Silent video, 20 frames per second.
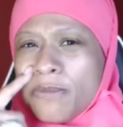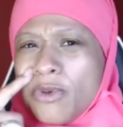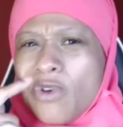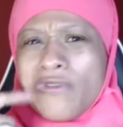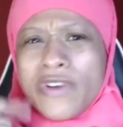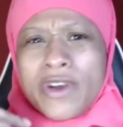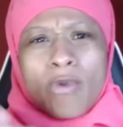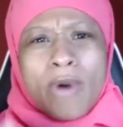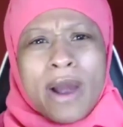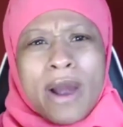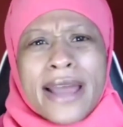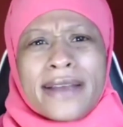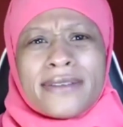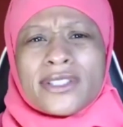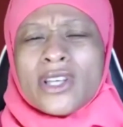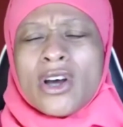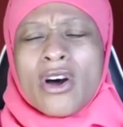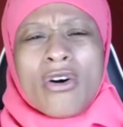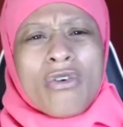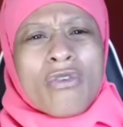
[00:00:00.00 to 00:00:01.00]
a movie right
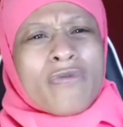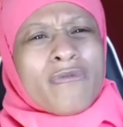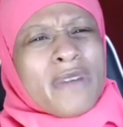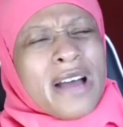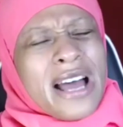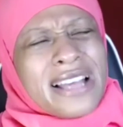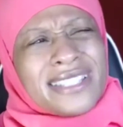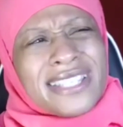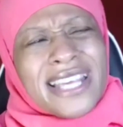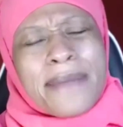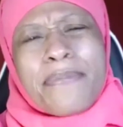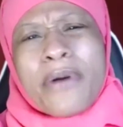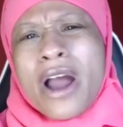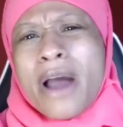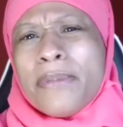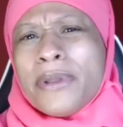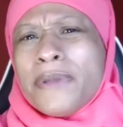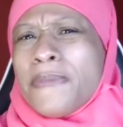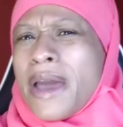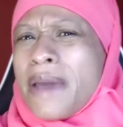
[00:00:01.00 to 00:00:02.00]
so i say
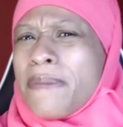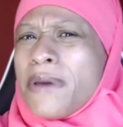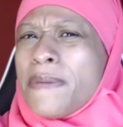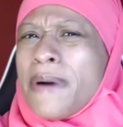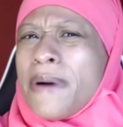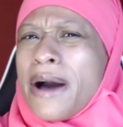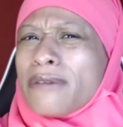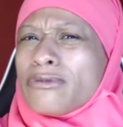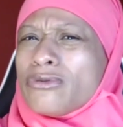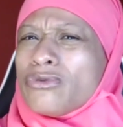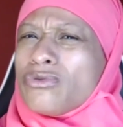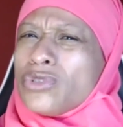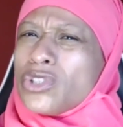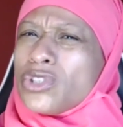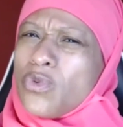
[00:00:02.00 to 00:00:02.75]
probably maybe about